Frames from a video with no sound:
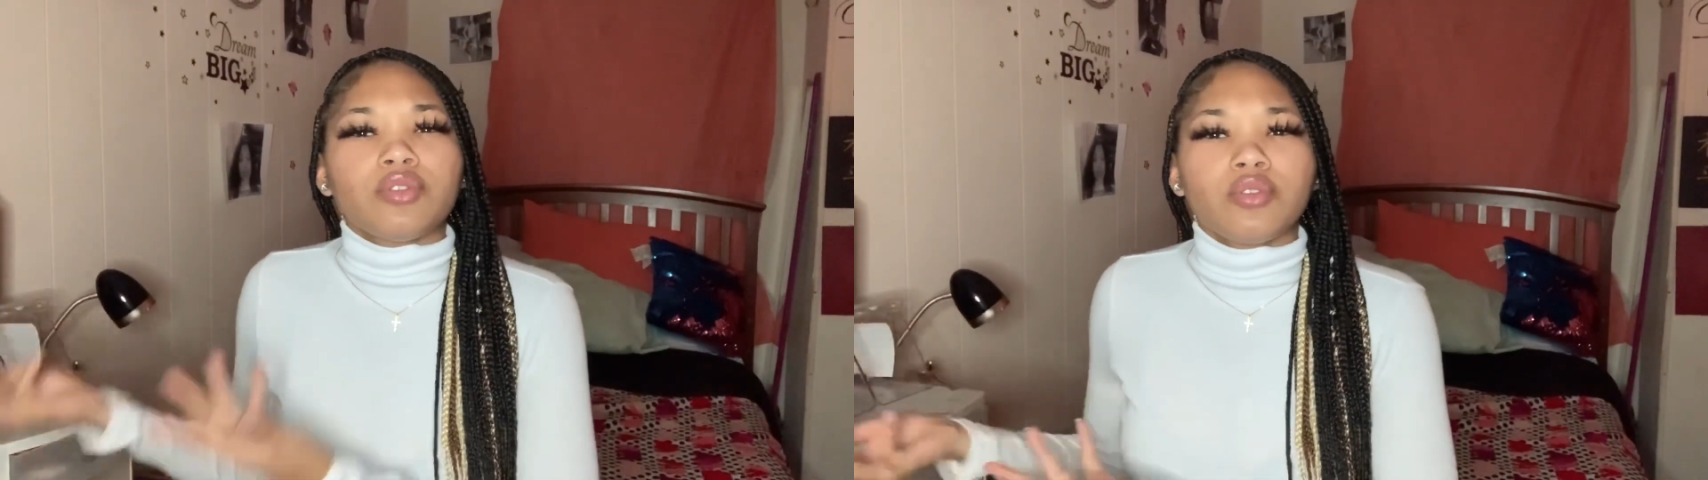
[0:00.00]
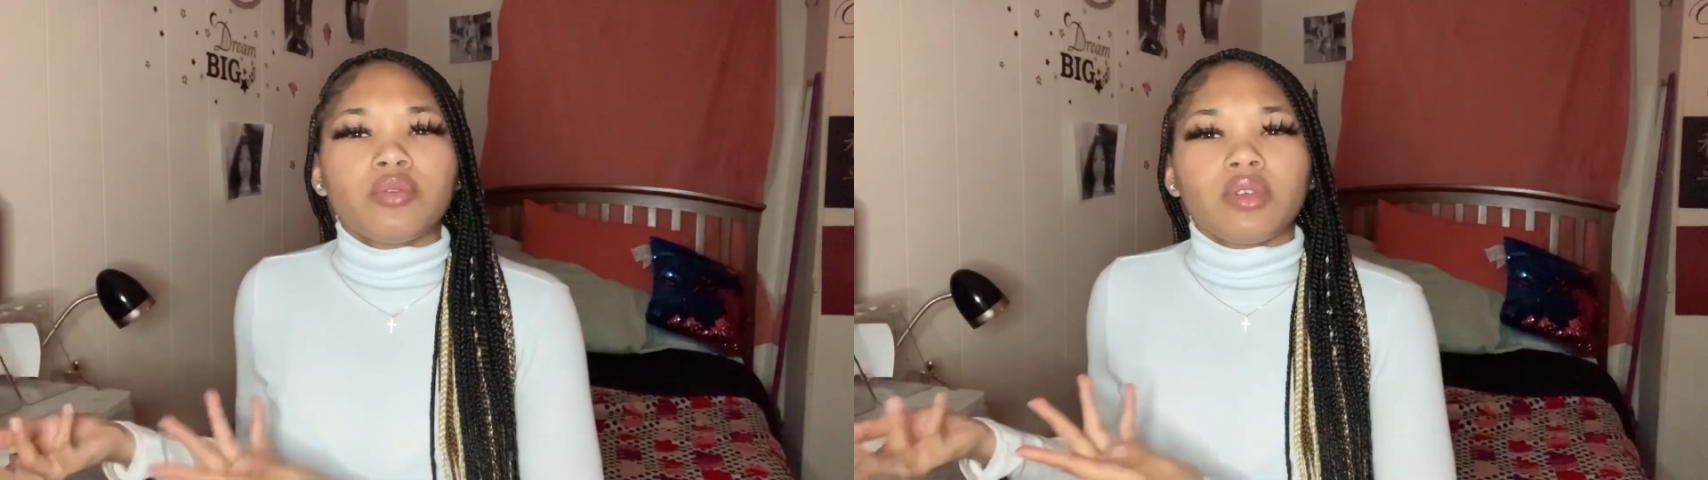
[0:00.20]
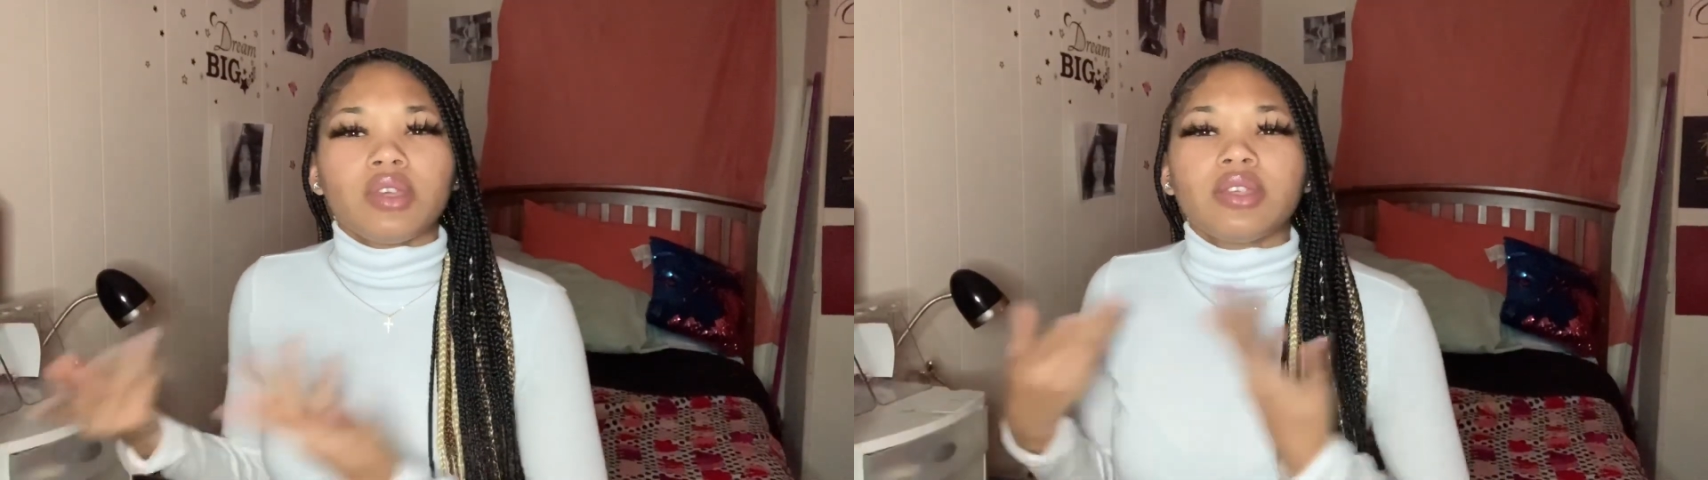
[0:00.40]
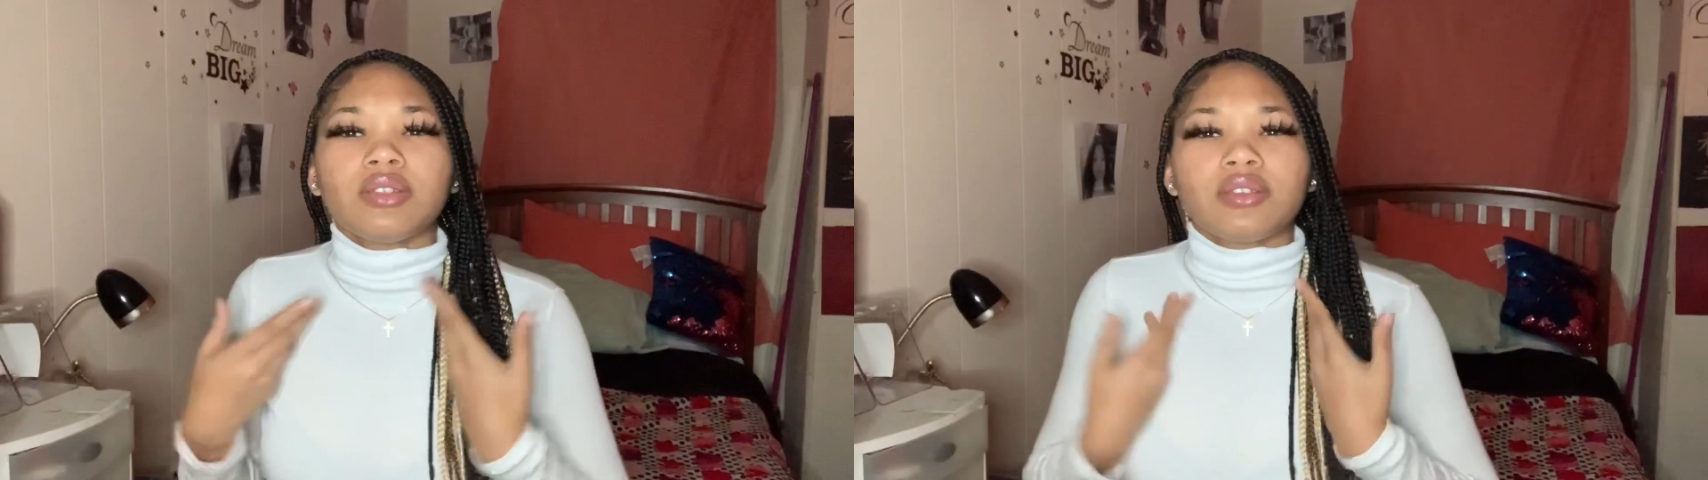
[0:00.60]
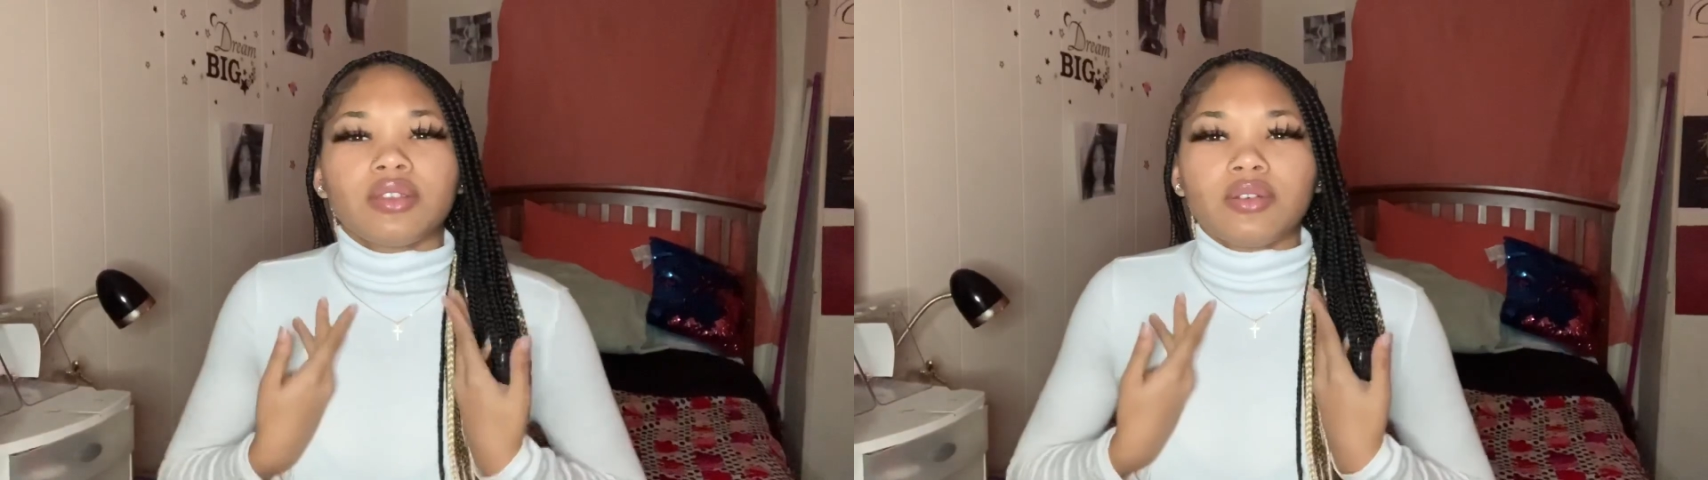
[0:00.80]
you and he's
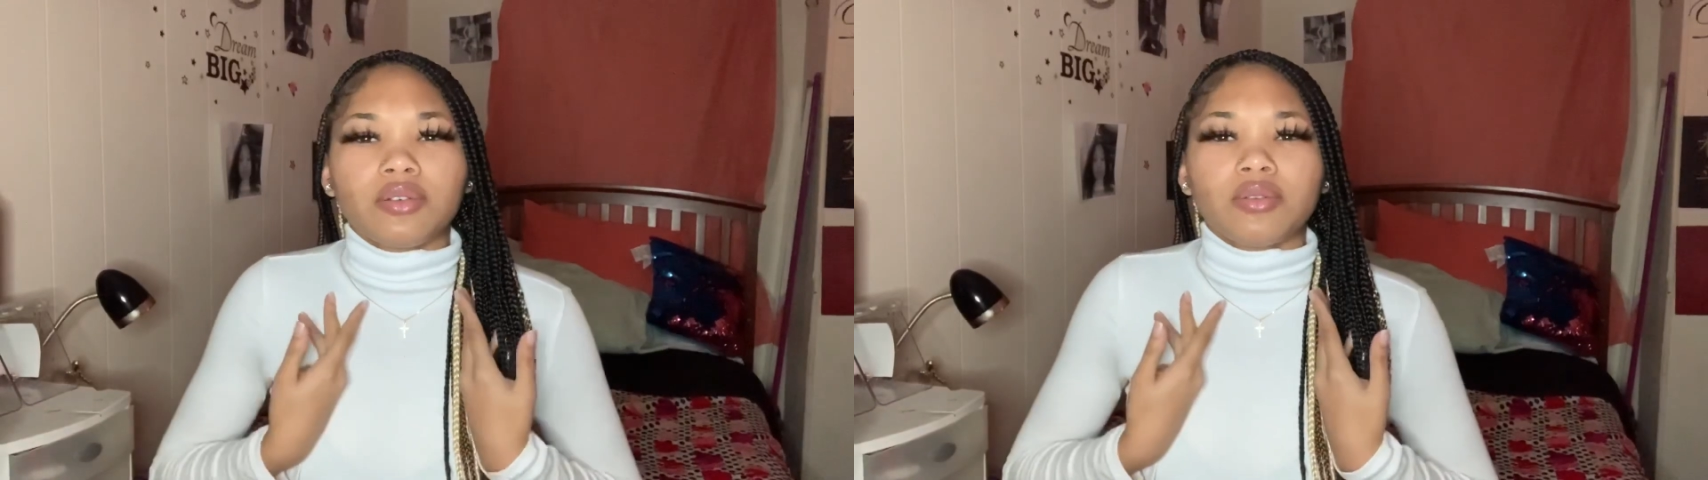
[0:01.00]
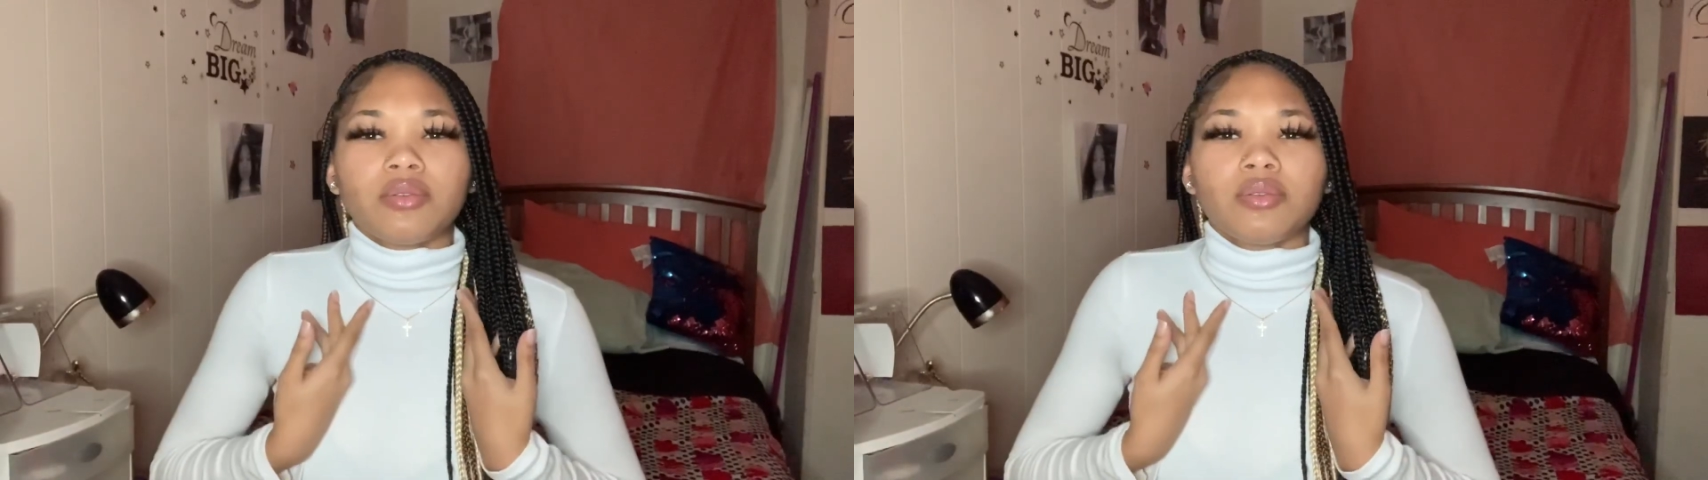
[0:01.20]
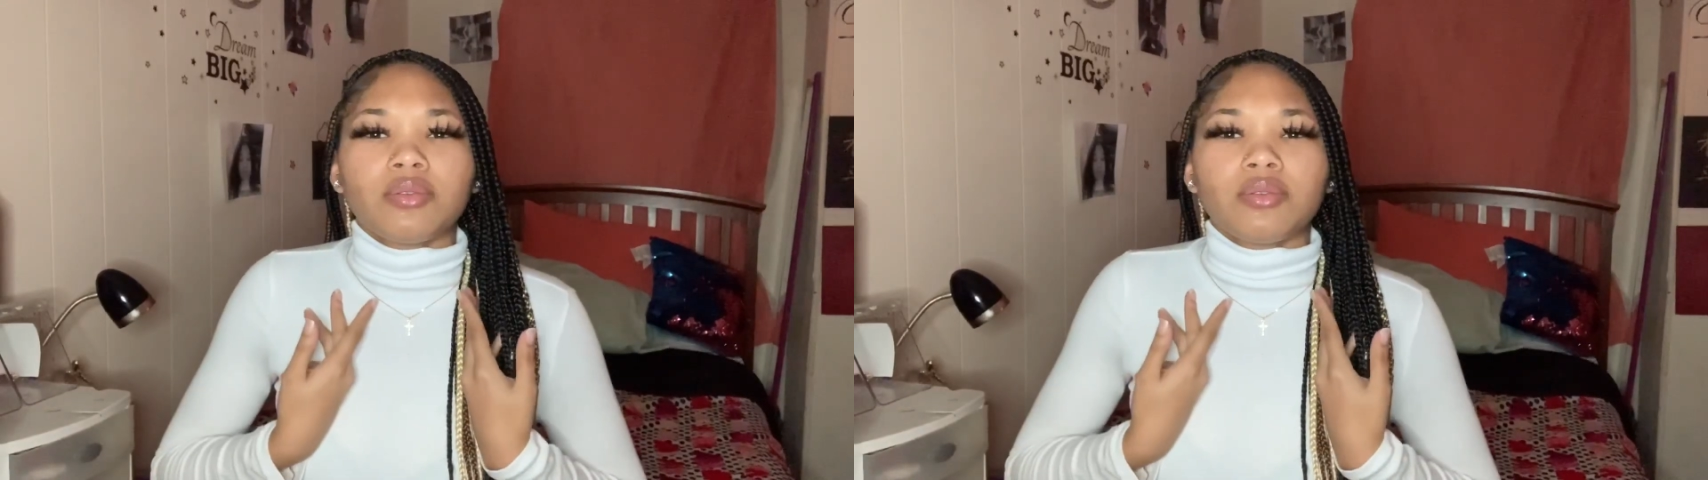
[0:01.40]
still